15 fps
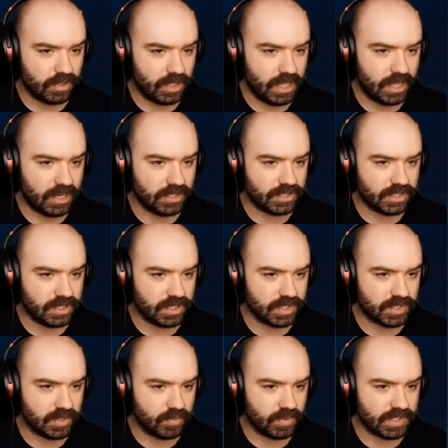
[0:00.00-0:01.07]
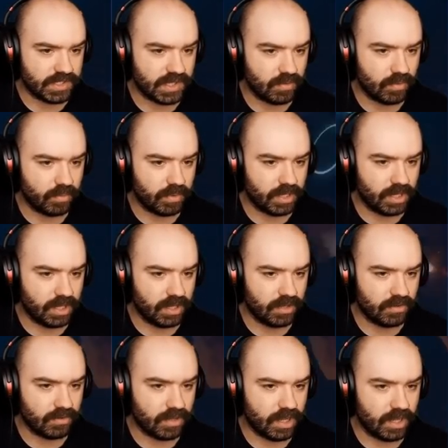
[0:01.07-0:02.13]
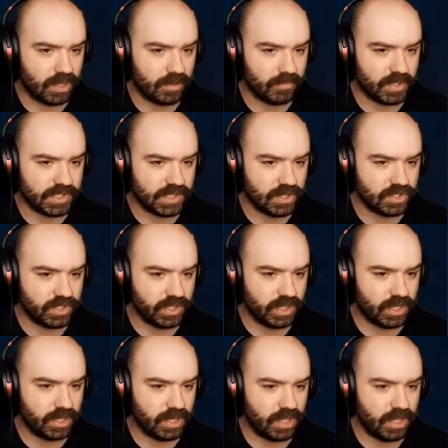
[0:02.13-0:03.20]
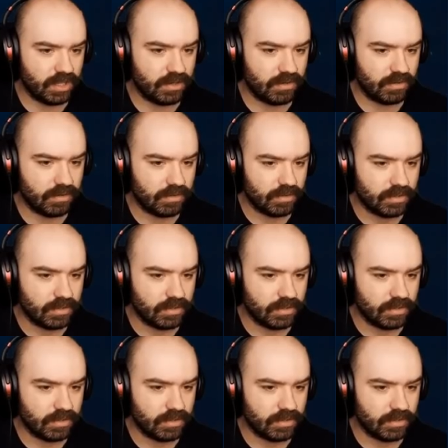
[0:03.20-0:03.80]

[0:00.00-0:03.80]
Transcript: get into this and we see what we need. Um, essentially, I need